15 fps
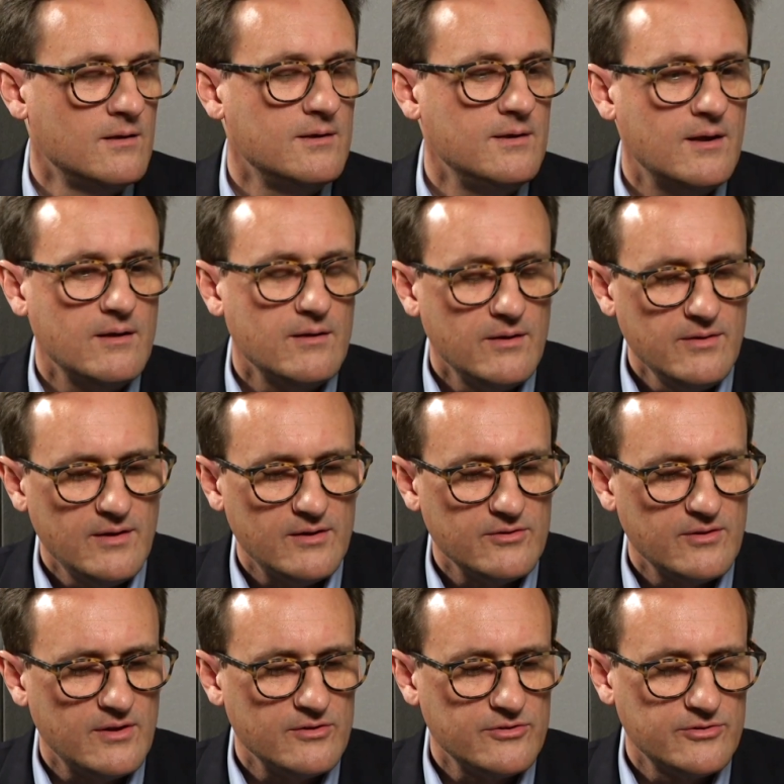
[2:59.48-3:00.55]
Yeah, and
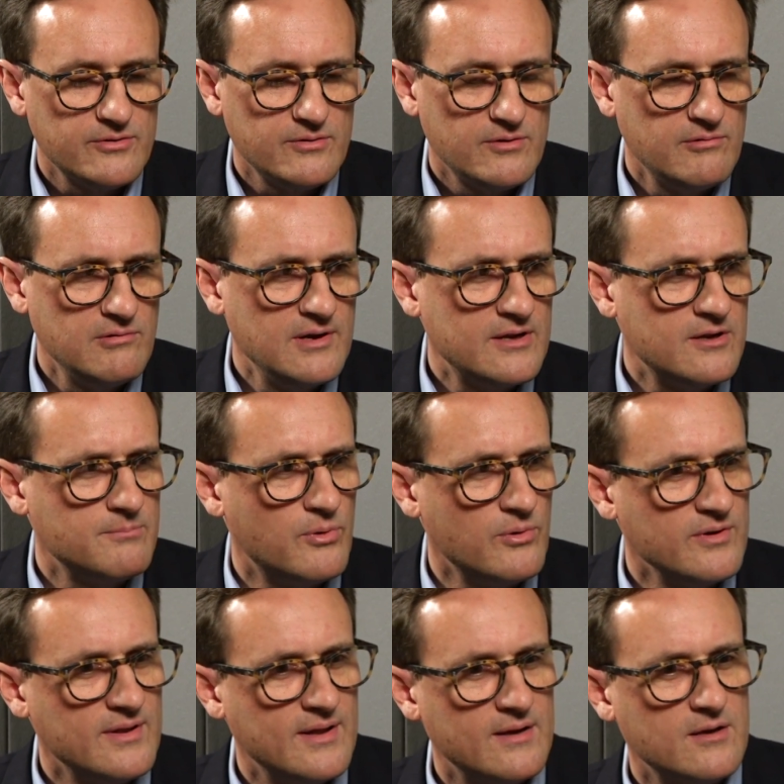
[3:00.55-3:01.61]
that's a really good
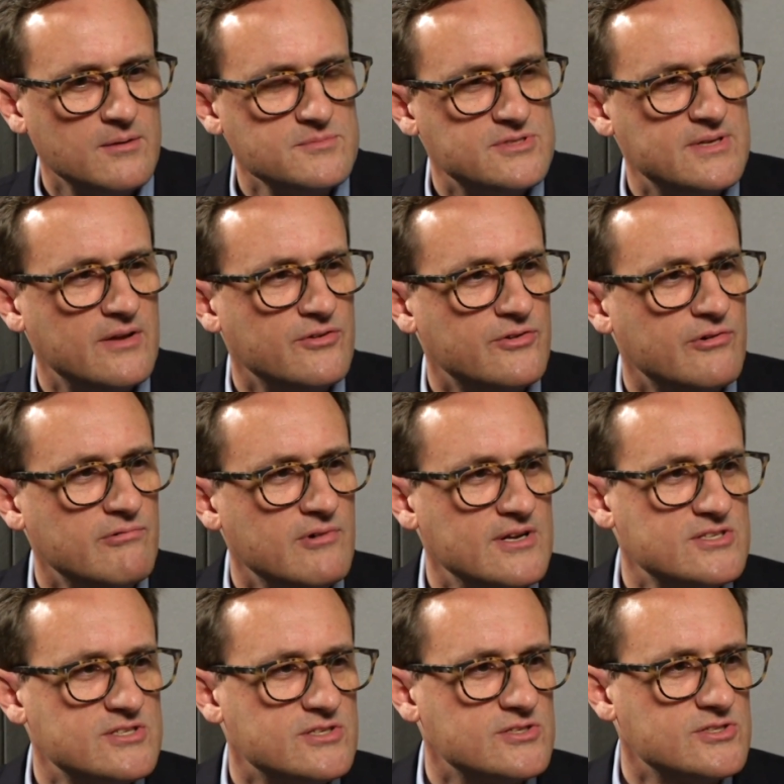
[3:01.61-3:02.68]
point, and that comes down to risk.